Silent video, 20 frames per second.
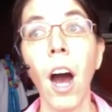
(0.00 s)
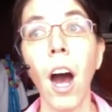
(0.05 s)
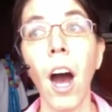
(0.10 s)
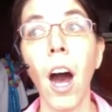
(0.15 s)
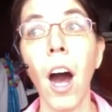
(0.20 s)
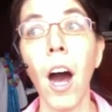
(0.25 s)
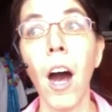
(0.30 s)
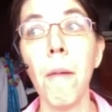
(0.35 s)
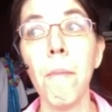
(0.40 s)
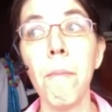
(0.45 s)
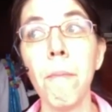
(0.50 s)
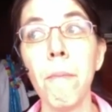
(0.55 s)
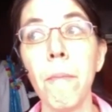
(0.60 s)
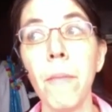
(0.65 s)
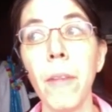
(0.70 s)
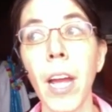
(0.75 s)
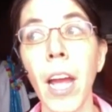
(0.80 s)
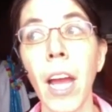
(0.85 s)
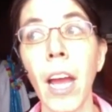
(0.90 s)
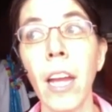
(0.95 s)

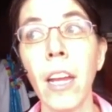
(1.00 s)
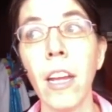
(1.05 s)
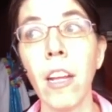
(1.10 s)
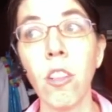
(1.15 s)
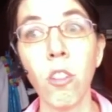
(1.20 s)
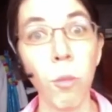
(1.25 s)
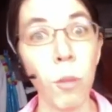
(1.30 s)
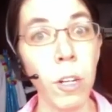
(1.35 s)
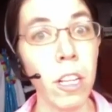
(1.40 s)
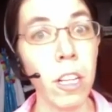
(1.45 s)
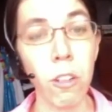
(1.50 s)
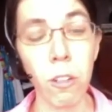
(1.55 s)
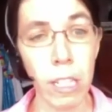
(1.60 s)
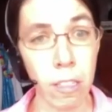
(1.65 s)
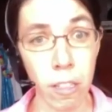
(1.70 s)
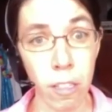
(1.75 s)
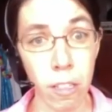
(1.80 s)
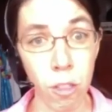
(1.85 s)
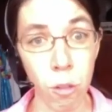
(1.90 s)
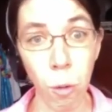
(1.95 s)
And it's one of the
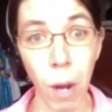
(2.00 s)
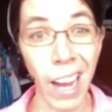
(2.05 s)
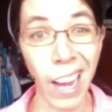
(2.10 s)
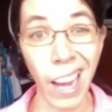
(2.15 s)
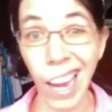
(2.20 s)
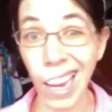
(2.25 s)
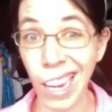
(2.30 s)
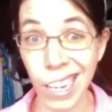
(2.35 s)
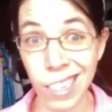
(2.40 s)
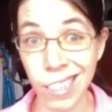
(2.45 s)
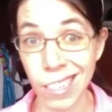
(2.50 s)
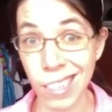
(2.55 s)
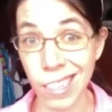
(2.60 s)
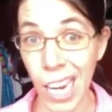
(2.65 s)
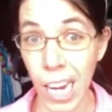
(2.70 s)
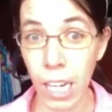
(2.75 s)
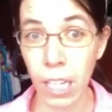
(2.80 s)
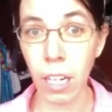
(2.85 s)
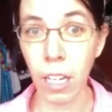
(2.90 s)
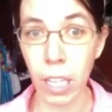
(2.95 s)
reasons why I can
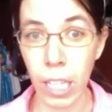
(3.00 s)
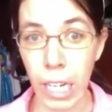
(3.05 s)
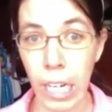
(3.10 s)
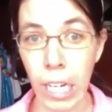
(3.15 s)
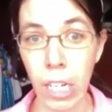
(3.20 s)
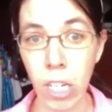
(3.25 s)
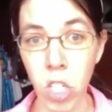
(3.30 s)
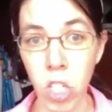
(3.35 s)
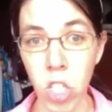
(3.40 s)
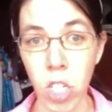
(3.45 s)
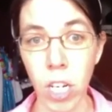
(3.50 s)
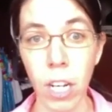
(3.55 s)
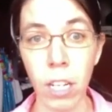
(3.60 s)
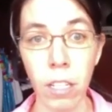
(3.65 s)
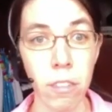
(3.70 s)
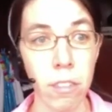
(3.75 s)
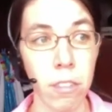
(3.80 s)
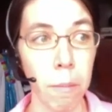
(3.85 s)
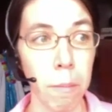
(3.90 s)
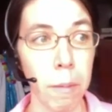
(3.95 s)
take the leash,
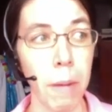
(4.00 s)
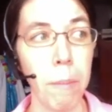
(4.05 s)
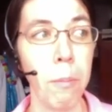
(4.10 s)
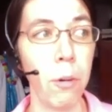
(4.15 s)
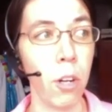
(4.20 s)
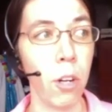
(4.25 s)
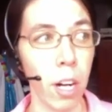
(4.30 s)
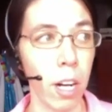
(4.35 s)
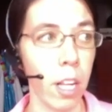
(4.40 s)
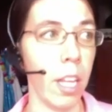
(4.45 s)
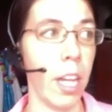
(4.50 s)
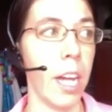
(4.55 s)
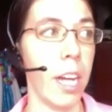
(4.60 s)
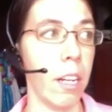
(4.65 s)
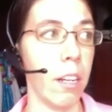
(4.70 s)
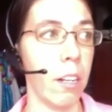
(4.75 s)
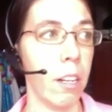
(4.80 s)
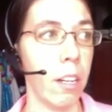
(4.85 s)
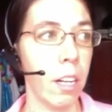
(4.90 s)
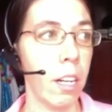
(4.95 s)
and some people are like,
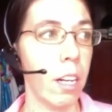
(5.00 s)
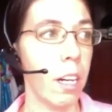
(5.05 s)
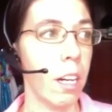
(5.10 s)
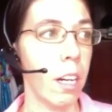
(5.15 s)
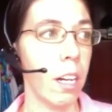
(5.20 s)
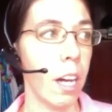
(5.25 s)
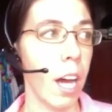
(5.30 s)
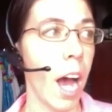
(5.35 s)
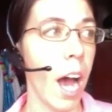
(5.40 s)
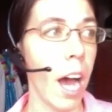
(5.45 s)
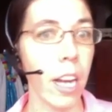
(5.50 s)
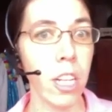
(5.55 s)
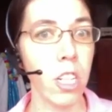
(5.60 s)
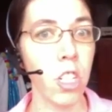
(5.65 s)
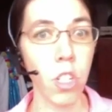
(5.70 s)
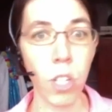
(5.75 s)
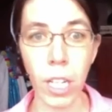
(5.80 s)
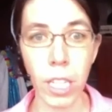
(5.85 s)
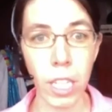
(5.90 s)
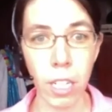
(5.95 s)
how
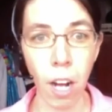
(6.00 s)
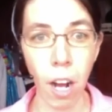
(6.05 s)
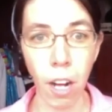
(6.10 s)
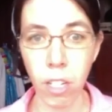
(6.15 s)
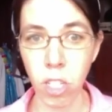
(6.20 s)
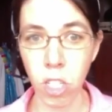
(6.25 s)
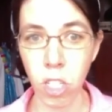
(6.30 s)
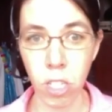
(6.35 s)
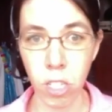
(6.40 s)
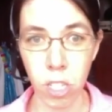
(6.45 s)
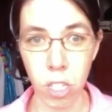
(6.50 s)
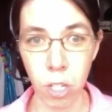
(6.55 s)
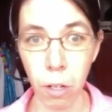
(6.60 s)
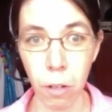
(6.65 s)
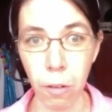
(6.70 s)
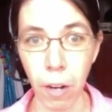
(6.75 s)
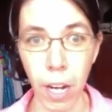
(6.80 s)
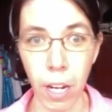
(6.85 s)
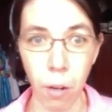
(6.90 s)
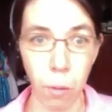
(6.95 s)
did you get the dog to just do
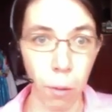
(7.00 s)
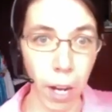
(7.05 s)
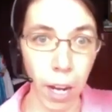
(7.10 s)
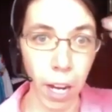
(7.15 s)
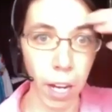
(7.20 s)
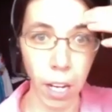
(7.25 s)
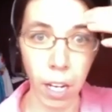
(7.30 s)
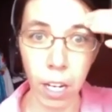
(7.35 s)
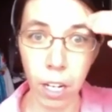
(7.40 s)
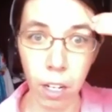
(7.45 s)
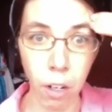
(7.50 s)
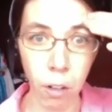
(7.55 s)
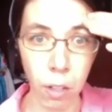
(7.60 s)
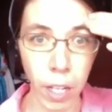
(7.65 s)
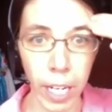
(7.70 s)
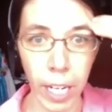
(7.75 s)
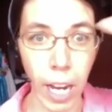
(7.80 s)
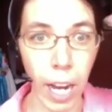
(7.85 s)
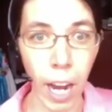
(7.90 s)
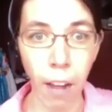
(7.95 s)
it right away?
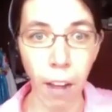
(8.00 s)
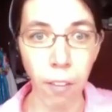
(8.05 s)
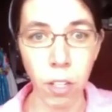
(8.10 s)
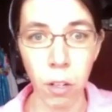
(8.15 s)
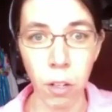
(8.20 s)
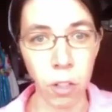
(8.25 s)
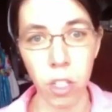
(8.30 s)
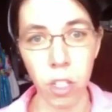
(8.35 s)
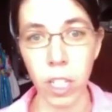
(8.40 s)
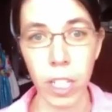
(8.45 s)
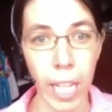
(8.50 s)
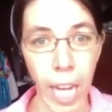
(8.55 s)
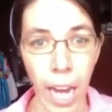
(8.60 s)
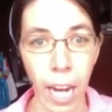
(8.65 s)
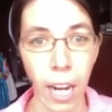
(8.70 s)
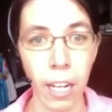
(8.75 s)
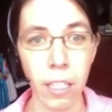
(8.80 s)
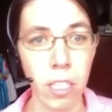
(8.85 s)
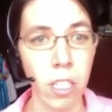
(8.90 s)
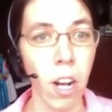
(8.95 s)
Like I have the owner, I
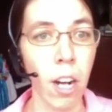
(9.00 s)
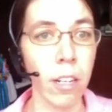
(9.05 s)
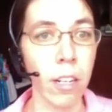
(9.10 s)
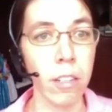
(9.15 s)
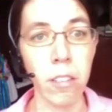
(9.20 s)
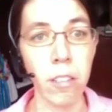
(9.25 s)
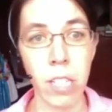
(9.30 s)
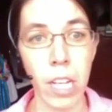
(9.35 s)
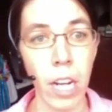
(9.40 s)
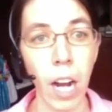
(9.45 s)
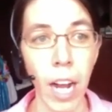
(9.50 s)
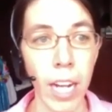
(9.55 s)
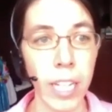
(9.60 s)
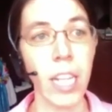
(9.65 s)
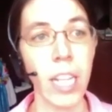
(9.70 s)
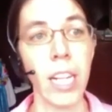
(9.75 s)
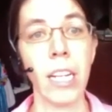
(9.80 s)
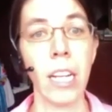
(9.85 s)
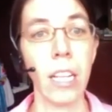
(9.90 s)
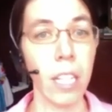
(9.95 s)
can't get the dog to sit. I
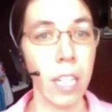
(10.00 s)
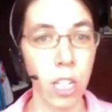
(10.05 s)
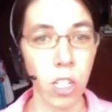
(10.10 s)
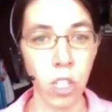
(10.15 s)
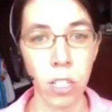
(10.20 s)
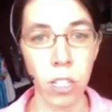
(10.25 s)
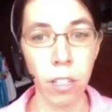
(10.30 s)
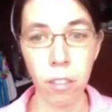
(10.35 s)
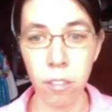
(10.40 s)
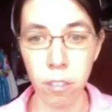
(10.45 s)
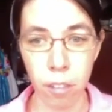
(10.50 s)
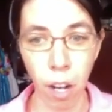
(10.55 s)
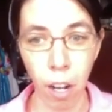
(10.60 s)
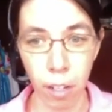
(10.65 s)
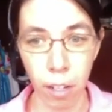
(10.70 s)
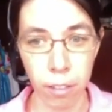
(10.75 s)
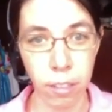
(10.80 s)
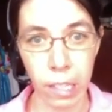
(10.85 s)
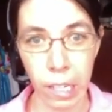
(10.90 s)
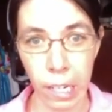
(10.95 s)
take the leash and this
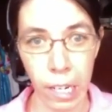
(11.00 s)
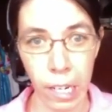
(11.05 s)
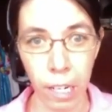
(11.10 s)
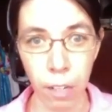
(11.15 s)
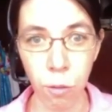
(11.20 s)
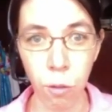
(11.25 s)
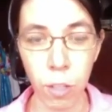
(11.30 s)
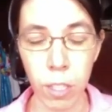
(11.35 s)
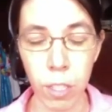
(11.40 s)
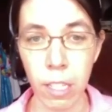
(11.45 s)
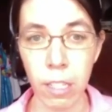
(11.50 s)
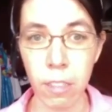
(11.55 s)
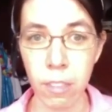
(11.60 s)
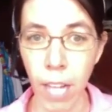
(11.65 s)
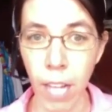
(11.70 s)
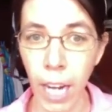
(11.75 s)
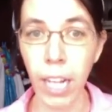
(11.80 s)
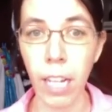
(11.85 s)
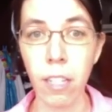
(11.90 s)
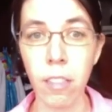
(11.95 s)
dog sitting it within
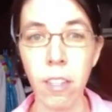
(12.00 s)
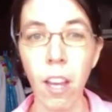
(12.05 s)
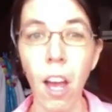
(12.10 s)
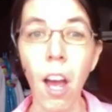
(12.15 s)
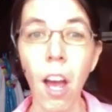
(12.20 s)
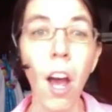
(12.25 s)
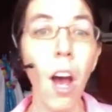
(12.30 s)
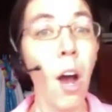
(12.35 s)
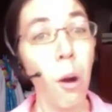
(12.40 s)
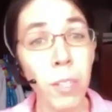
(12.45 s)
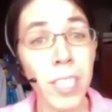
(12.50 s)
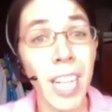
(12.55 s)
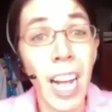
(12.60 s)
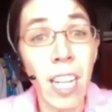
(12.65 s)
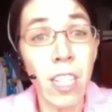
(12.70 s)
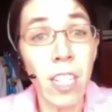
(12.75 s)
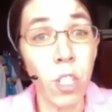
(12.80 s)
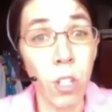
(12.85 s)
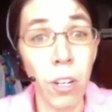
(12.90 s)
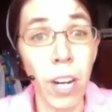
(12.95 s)
seconds. Well,
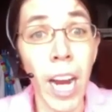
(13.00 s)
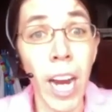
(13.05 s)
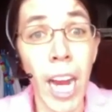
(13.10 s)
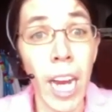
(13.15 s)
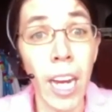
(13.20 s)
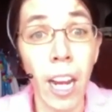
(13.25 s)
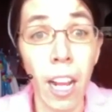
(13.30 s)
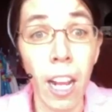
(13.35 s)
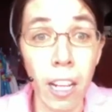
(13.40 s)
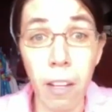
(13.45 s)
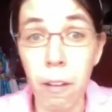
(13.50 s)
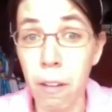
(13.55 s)
that's great.